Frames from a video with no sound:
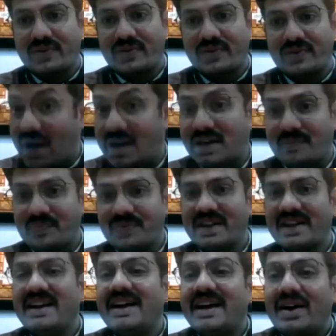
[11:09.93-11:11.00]
But
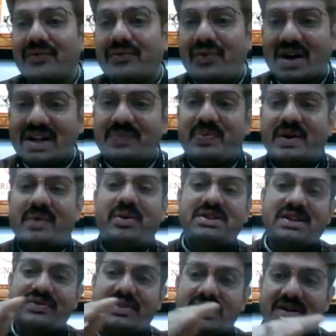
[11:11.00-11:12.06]
for the purpose
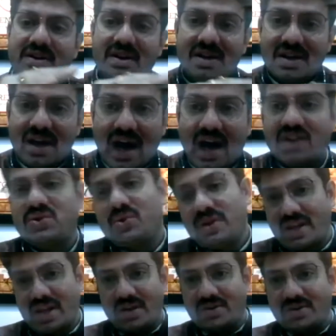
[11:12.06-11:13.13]
of the
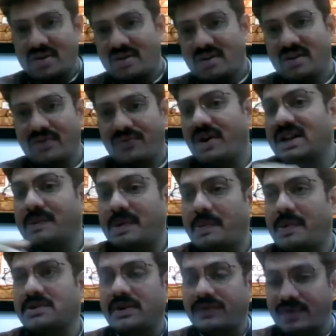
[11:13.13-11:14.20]
adjudication, for the
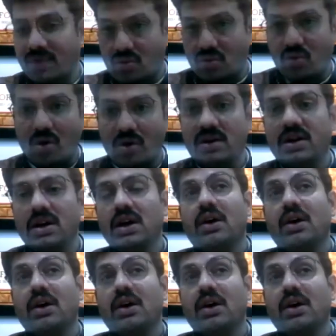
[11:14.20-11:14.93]
purpose of the court,